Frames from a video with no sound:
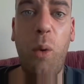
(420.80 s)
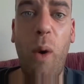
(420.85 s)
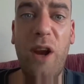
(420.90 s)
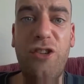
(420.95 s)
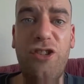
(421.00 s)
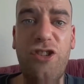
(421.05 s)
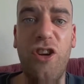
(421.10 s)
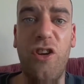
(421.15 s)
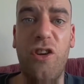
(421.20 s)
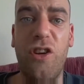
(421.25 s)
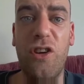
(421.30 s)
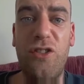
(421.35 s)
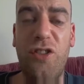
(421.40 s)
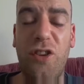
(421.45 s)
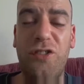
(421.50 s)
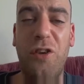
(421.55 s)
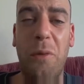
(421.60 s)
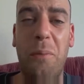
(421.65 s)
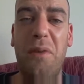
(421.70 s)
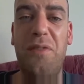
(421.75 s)
Question to
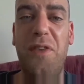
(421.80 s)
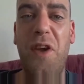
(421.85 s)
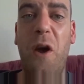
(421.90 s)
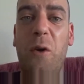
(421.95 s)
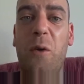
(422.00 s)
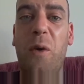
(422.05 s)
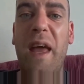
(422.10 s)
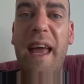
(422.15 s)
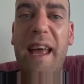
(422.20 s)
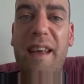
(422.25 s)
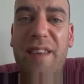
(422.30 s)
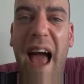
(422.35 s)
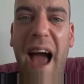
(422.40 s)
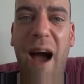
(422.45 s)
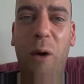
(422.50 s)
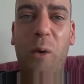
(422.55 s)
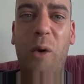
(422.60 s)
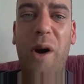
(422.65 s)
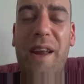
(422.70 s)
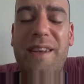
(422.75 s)
some of you is,
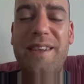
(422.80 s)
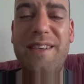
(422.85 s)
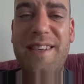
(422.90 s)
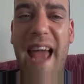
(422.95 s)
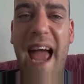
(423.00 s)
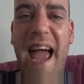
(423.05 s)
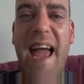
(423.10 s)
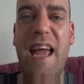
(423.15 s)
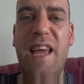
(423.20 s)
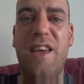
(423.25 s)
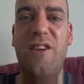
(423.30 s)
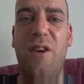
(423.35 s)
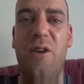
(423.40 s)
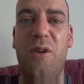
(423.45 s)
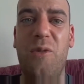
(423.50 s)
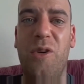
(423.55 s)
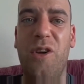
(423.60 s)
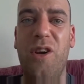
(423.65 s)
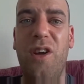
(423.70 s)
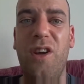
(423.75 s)
how dare
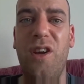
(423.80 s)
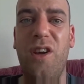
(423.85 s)
you?